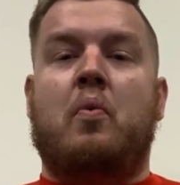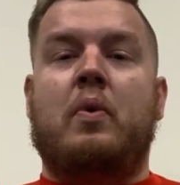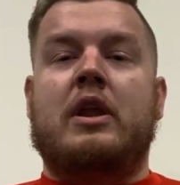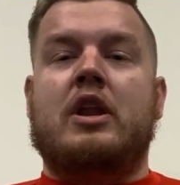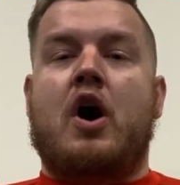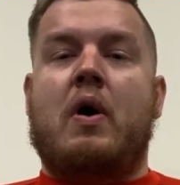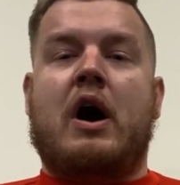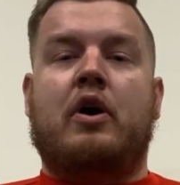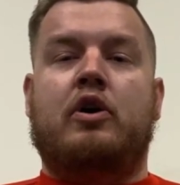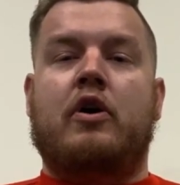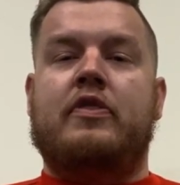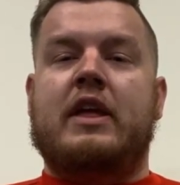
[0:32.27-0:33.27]
We know how
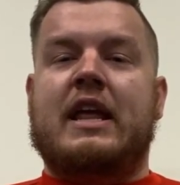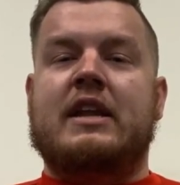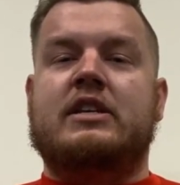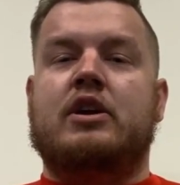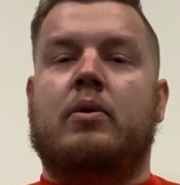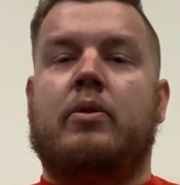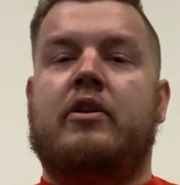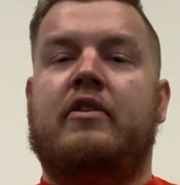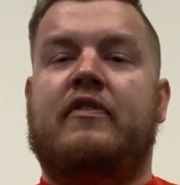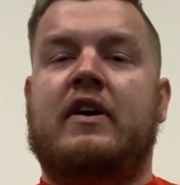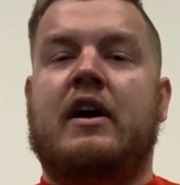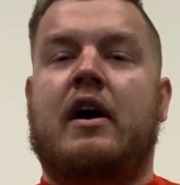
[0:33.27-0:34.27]
good the interior
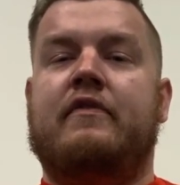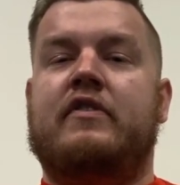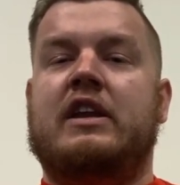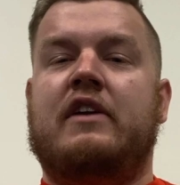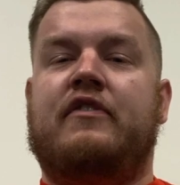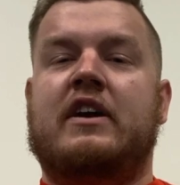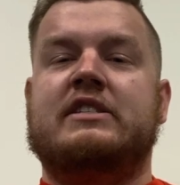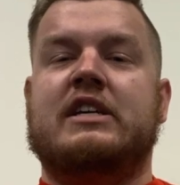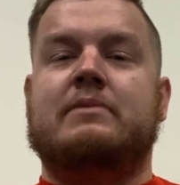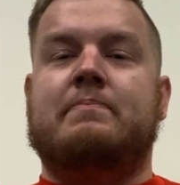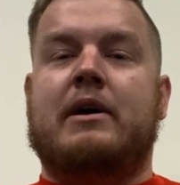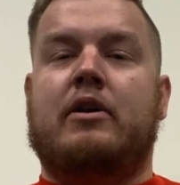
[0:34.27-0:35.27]
of the defense
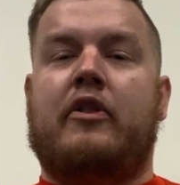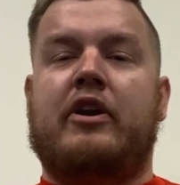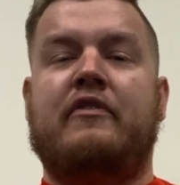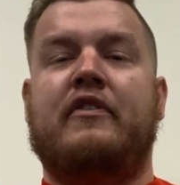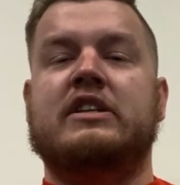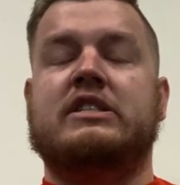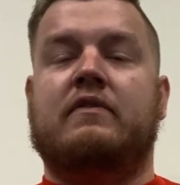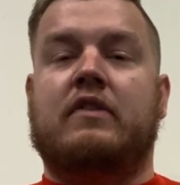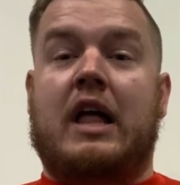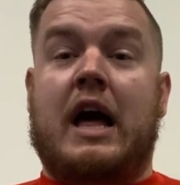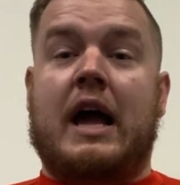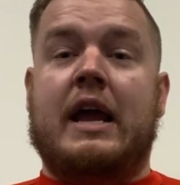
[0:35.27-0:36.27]
has been on the defensive
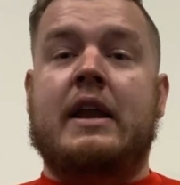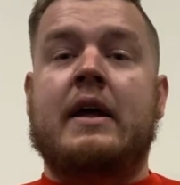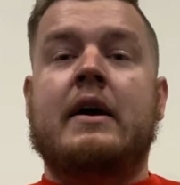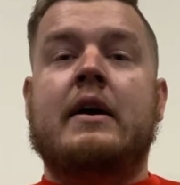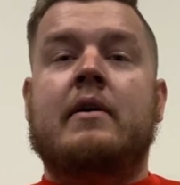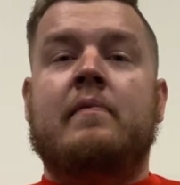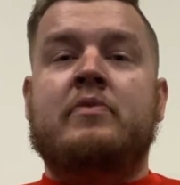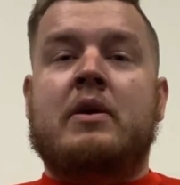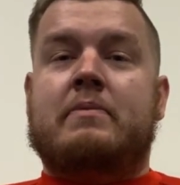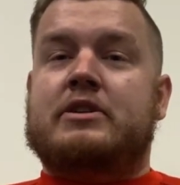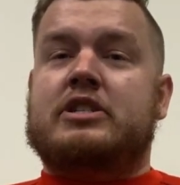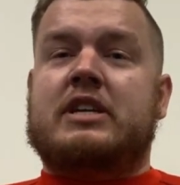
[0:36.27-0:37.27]
line.
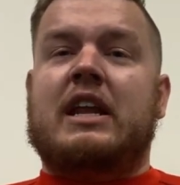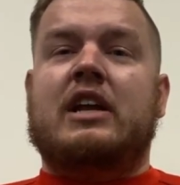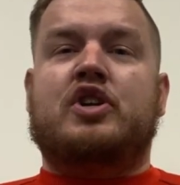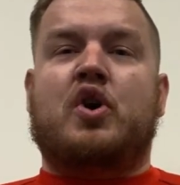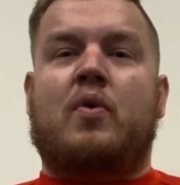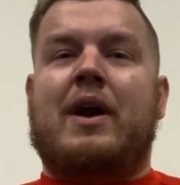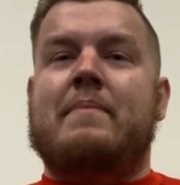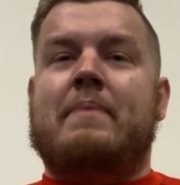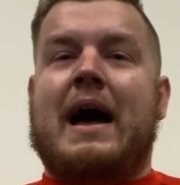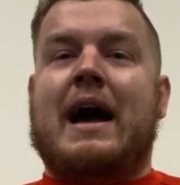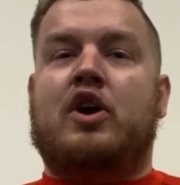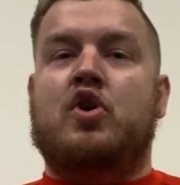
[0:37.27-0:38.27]
But just getting Turay
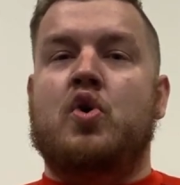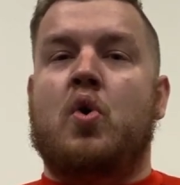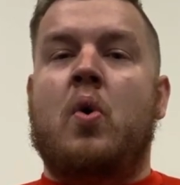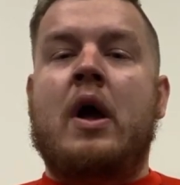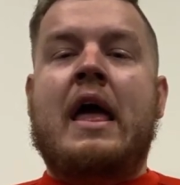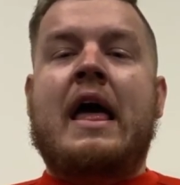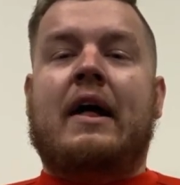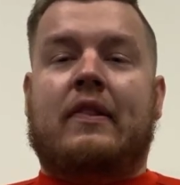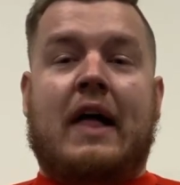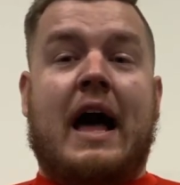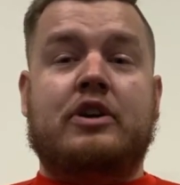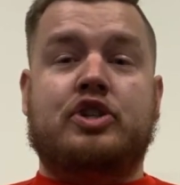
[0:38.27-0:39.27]
back, who
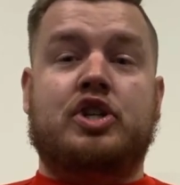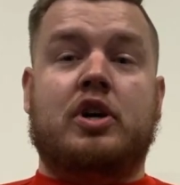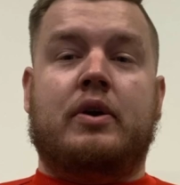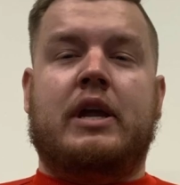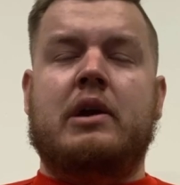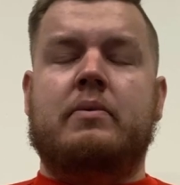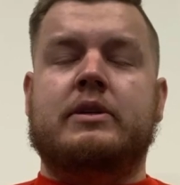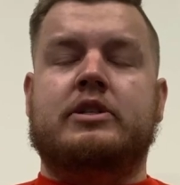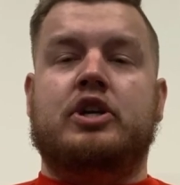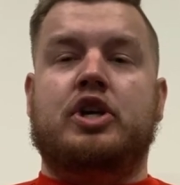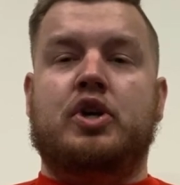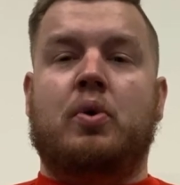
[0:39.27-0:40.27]
last year he was
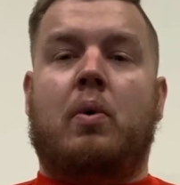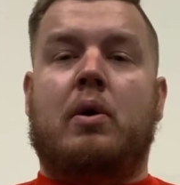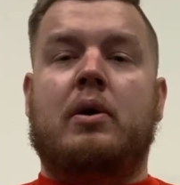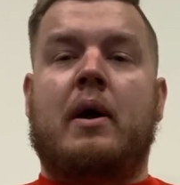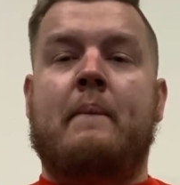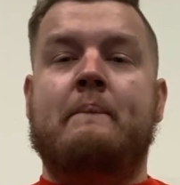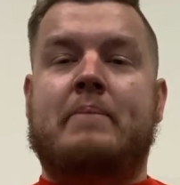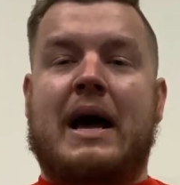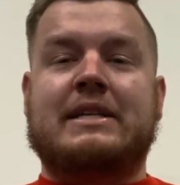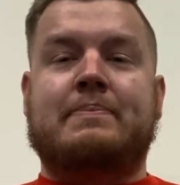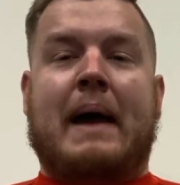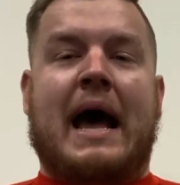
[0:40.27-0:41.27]
your
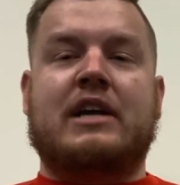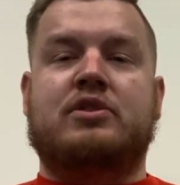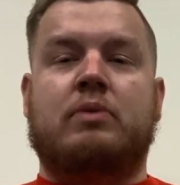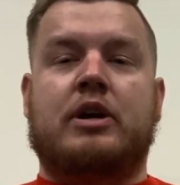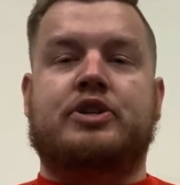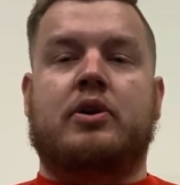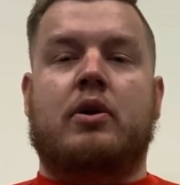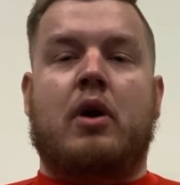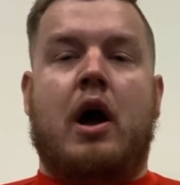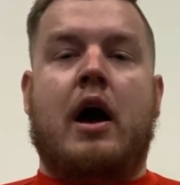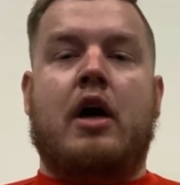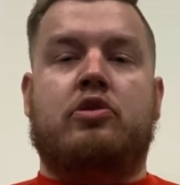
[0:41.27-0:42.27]
best pass rusher
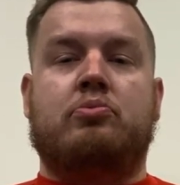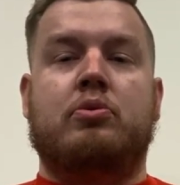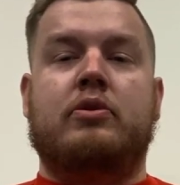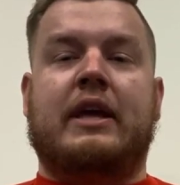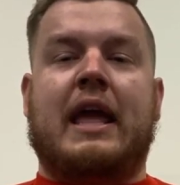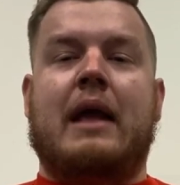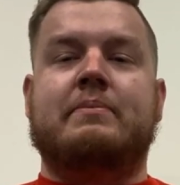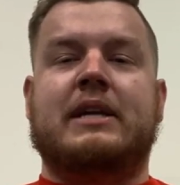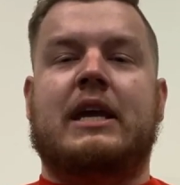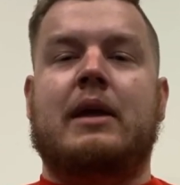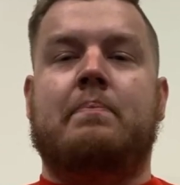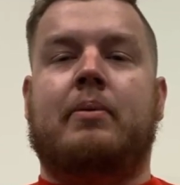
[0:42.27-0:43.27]
through the games that
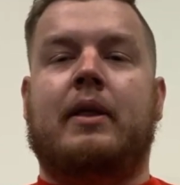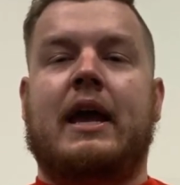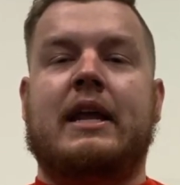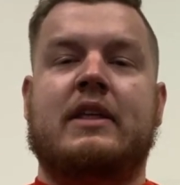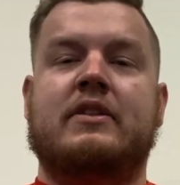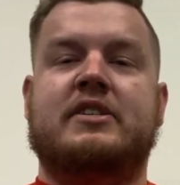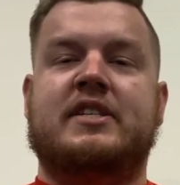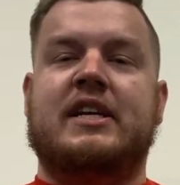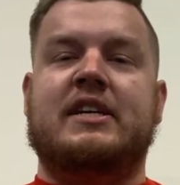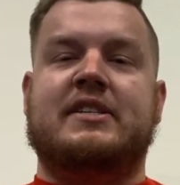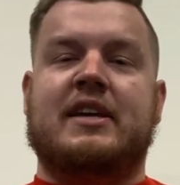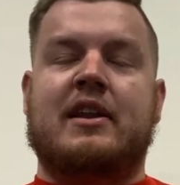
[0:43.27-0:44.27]
he played in the
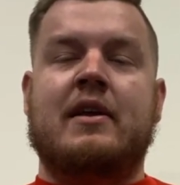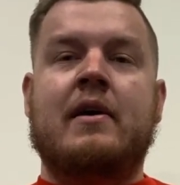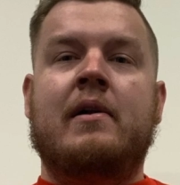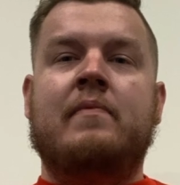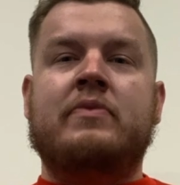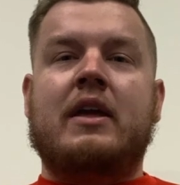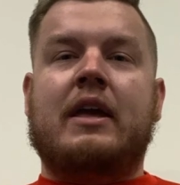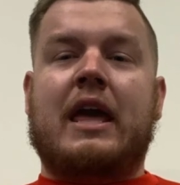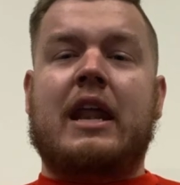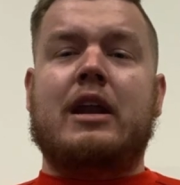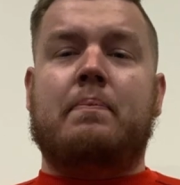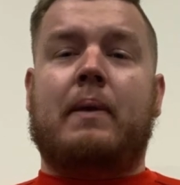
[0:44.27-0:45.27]
season.
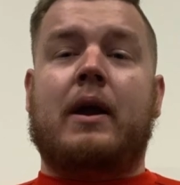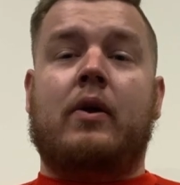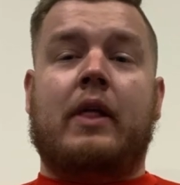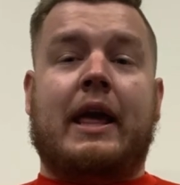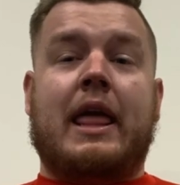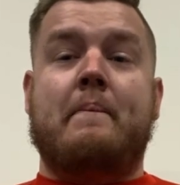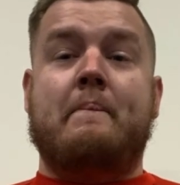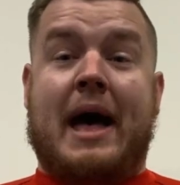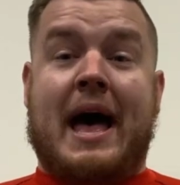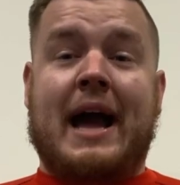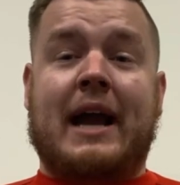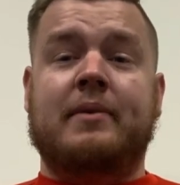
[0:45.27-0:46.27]
Getting a player like him
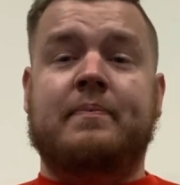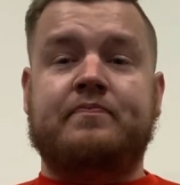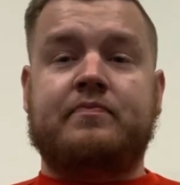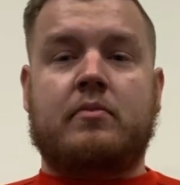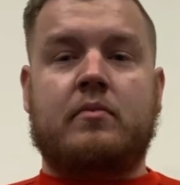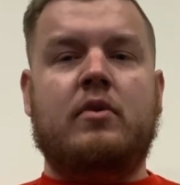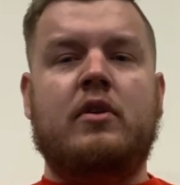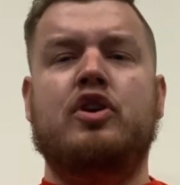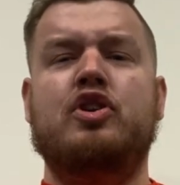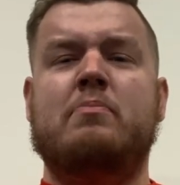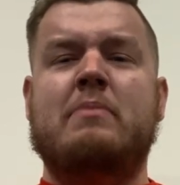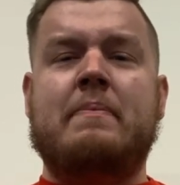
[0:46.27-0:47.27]
back,
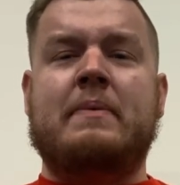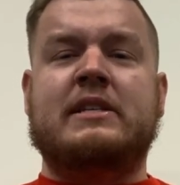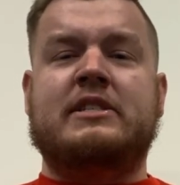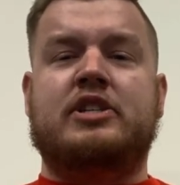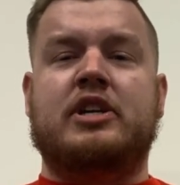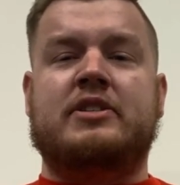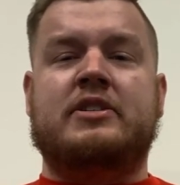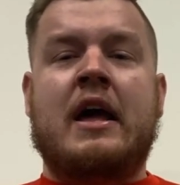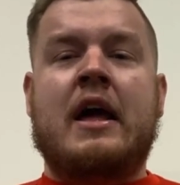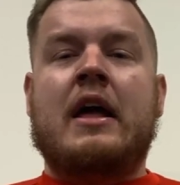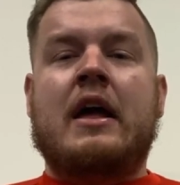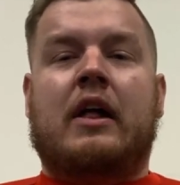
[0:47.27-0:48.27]
you know, maybe it's just
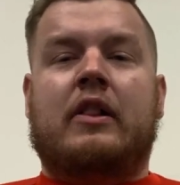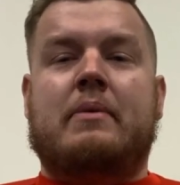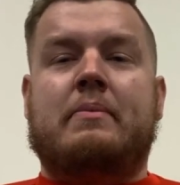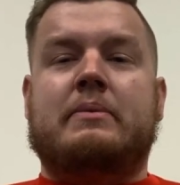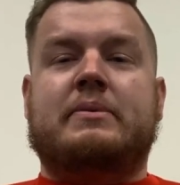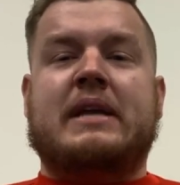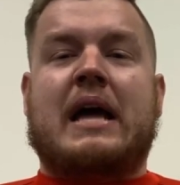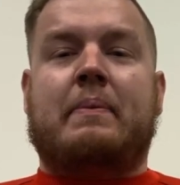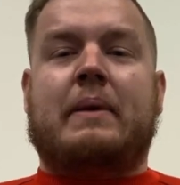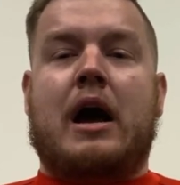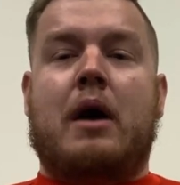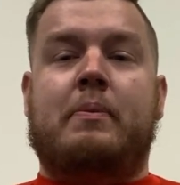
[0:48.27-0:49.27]
a limited
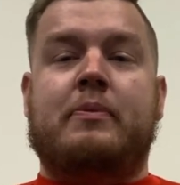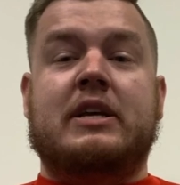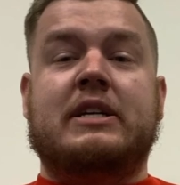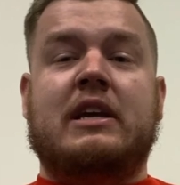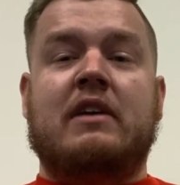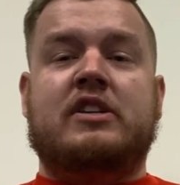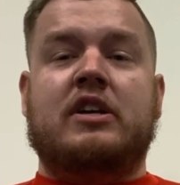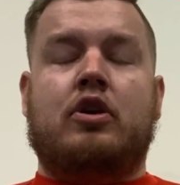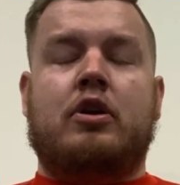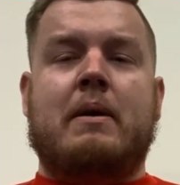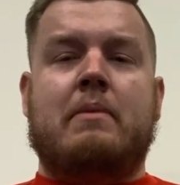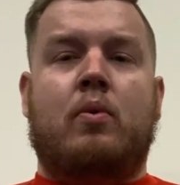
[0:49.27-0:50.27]
snap count, but this gives you a
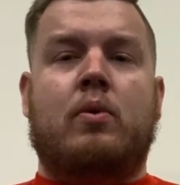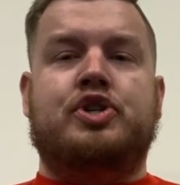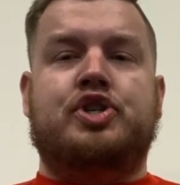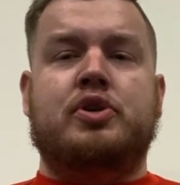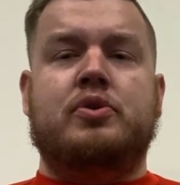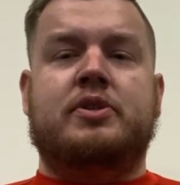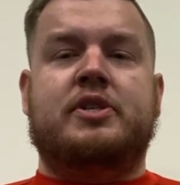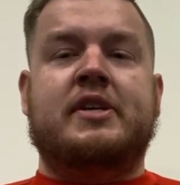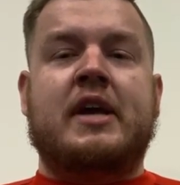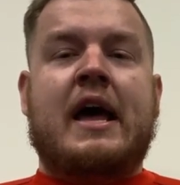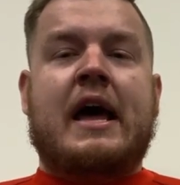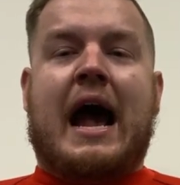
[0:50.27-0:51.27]
little bit more juice
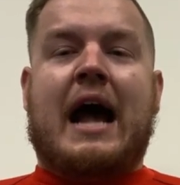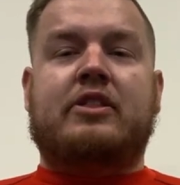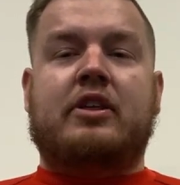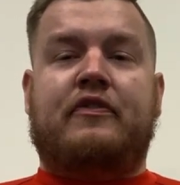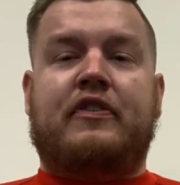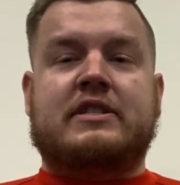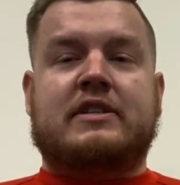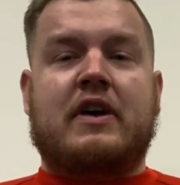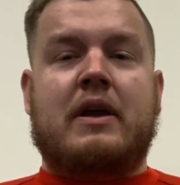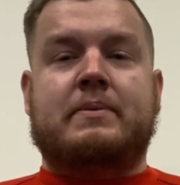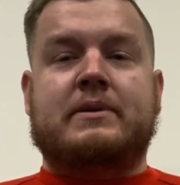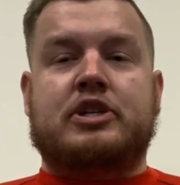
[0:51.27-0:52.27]
at the defensive
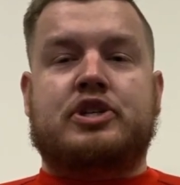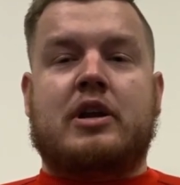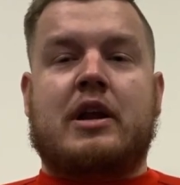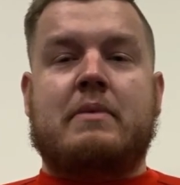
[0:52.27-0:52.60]
end position.